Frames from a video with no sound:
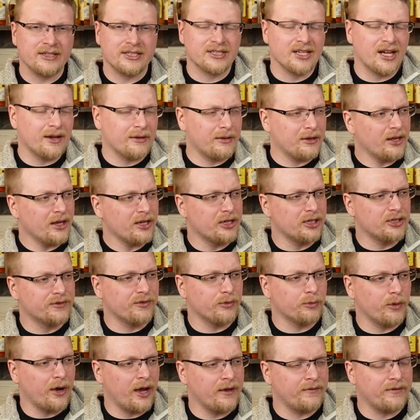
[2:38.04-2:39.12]
just not a huge
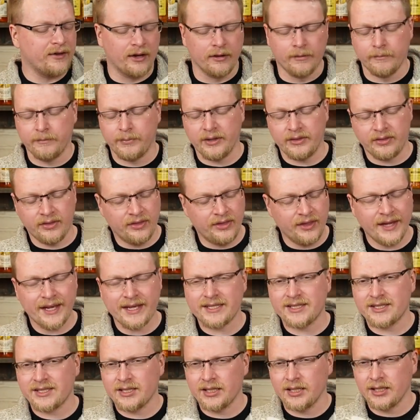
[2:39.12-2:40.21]
rye fan. But
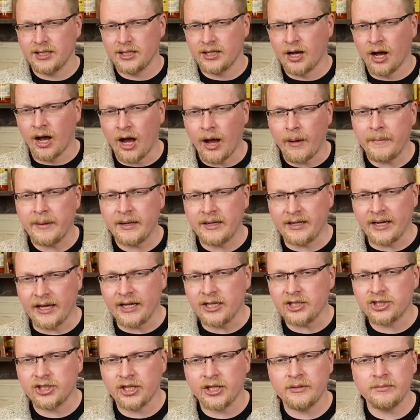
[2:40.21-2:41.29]
this
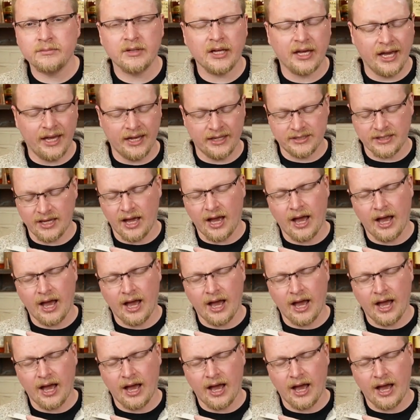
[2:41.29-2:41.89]
combination is